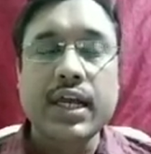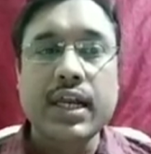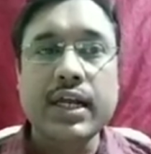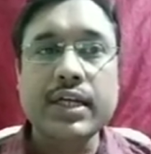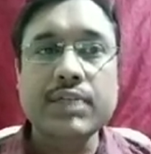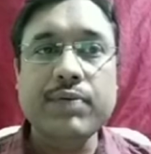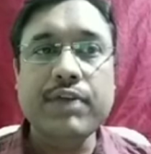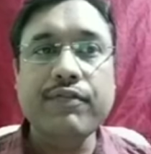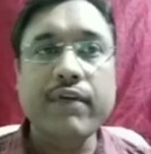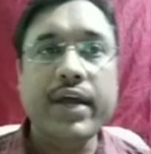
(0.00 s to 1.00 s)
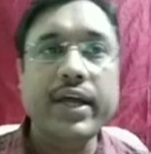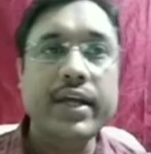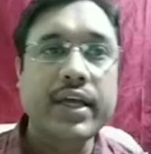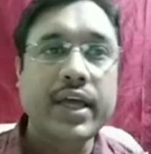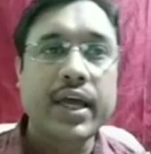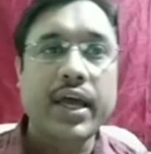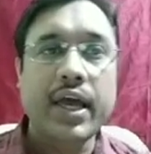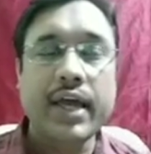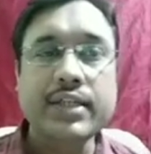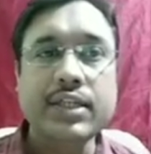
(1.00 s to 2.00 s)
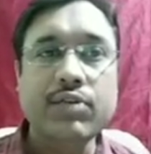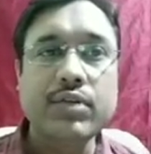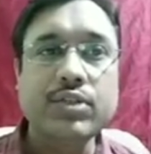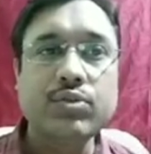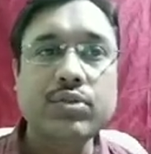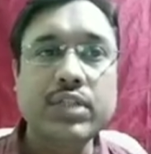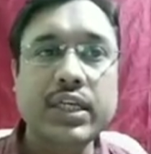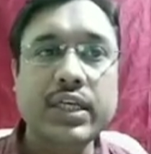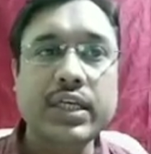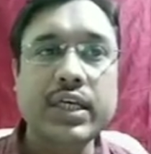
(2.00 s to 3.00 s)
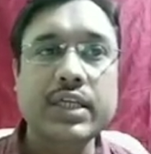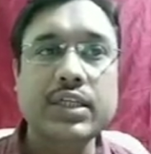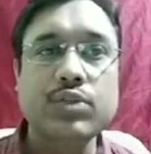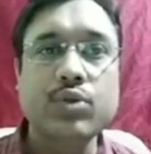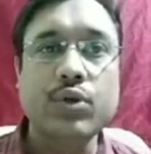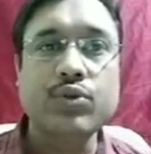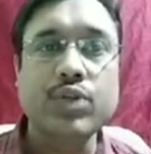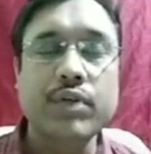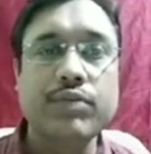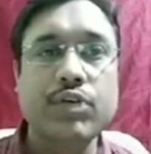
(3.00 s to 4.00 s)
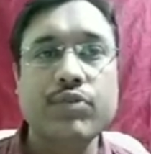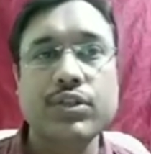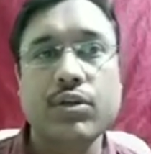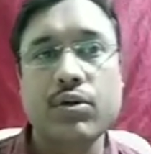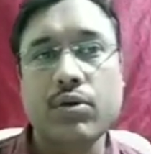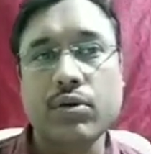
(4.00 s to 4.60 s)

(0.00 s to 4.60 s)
let us verify x equals to 3 is the solution of the equation or not.